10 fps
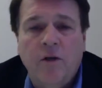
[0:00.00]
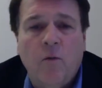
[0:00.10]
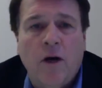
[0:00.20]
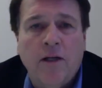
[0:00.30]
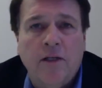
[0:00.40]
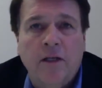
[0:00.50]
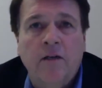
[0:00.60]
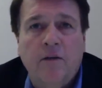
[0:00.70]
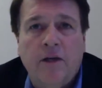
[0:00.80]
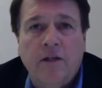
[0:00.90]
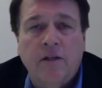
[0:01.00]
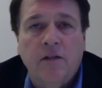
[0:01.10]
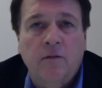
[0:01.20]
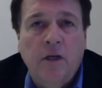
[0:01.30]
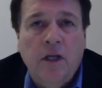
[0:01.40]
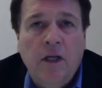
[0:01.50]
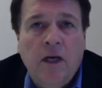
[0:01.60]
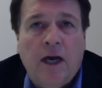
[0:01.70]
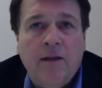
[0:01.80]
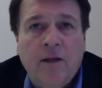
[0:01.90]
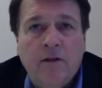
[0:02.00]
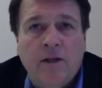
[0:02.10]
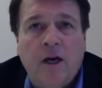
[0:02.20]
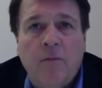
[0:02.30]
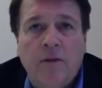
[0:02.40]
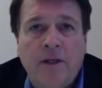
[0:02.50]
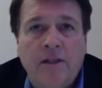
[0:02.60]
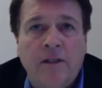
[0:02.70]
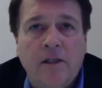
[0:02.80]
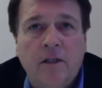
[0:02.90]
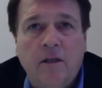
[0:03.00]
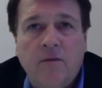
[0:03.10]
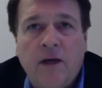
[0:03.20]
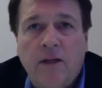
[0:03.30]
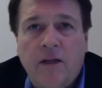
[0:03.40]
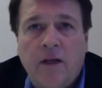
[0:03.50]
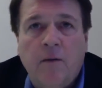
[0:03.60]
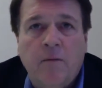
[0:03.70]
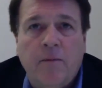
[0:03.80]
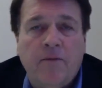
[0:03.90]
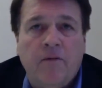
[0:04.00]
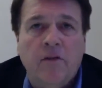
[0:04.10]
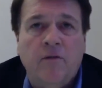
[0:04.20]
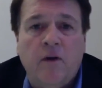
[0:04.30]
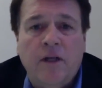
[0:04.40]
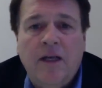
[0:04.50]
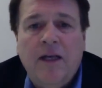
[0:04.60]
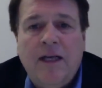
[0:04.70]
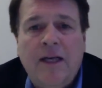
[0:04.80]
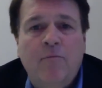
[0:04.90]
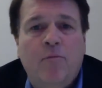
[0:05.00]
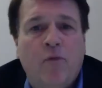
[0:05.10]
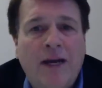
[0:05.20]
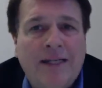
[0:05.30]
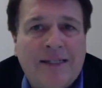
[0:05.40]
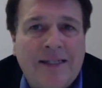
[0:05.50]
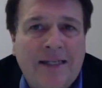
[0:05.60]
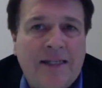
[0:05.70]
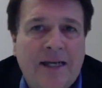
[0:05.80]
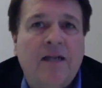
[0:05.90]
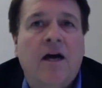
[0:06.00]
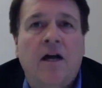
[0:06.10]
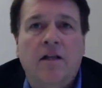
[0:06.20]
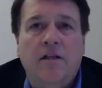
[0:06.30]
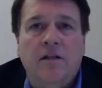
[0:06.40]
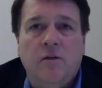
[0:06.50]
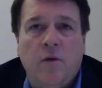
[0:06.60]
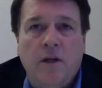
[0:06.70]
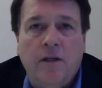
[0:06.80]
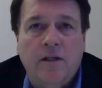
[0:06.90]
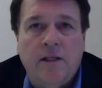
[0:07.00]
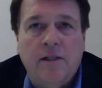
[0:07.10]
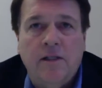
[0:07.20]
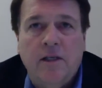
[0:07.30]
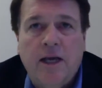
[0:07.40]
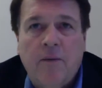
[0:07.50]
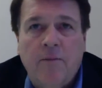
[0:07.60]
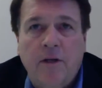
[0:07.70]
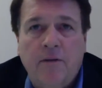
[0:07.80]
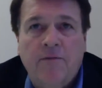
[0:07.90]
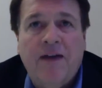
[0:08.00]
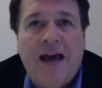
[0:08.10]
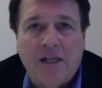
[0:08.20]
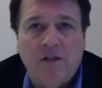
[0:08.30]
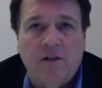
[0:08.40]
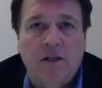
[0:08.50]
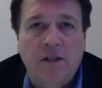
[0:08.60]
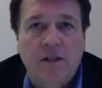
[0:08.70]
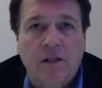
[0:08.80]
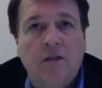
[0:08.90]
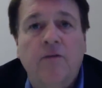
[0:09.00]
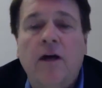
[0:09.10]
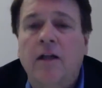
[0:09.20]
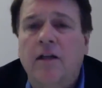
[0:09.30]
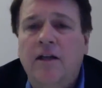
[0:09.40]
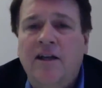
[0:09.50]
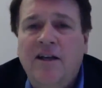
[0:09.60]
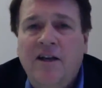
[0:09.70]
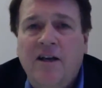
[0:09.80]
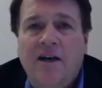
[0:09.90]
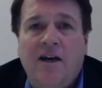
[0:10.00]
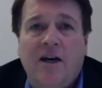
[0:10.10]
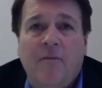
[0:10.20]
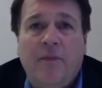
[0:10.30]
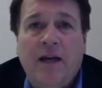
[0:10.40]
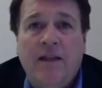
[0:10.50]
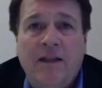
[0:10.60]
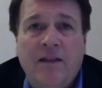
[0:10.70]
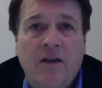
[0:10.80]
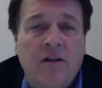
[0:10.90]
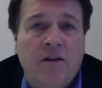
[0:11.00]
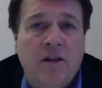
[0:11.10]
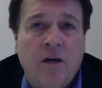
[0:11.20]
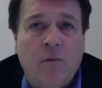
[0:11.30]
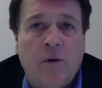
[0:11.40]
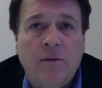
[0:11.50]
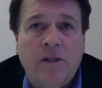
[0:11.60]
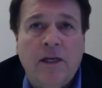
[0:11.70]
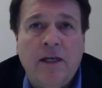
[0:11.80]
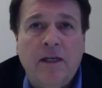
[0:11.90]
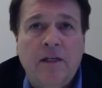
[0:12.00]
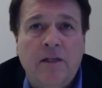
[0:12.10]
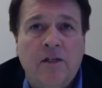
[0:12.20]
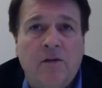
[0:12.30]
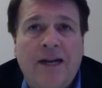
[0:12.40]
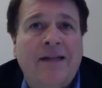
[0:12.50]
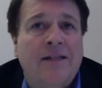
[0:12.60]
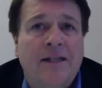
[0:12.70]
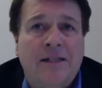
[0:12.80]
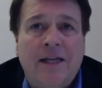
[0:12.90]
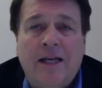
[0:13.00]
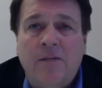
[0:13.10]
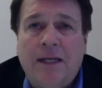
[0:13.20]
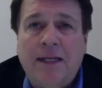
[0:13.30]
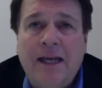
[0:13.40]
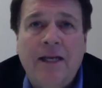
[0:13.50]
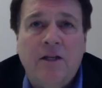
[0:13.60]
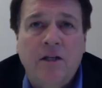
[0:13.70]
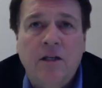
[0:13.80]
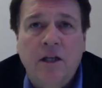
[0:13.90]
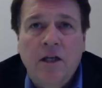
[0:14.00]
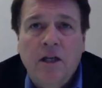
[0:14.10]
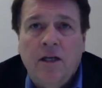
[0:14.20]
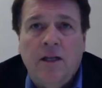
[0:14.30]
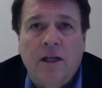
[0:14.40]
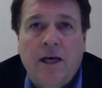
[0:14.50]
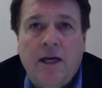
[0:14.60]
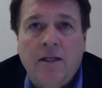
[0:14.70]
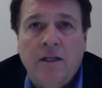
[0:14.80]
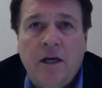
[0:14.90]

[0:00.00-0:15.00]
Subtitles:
wanting to innovate. So I think there's a couple things in Silicon Valley that come to mind. First of all, embracing technology is one of the things I see happening faster in Silicon Valley. I think the other thing I would probably say is there is an expectation that,